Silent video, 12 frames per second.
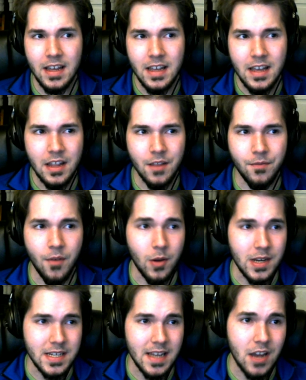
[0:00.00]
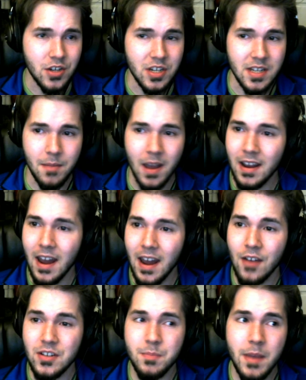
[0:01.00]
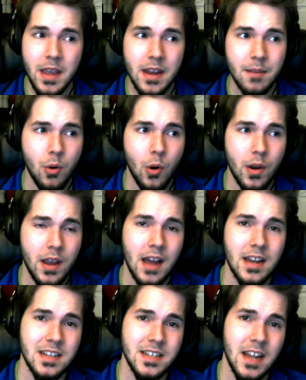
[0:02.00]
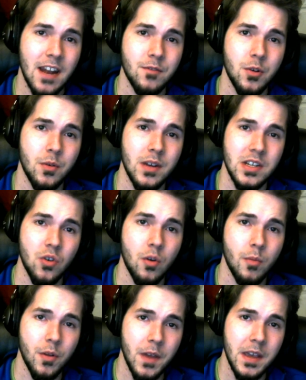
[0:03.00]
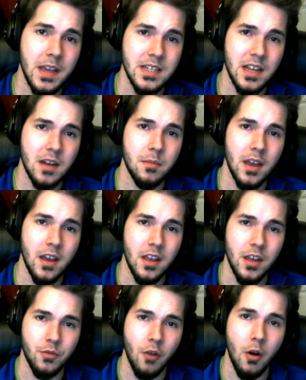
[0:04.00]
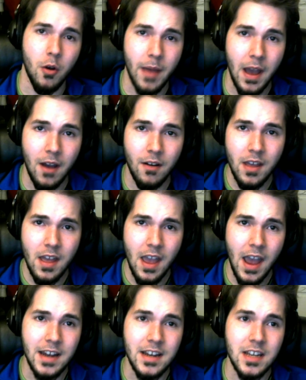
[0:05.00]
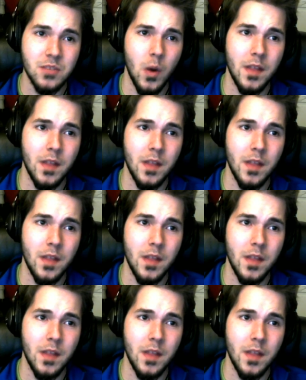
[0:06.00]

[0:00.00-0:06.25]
the Focus Sash is I'm not going to outspeed, and Porygon, instead of doing his normal thing, he's going to be you throw him out, and he does one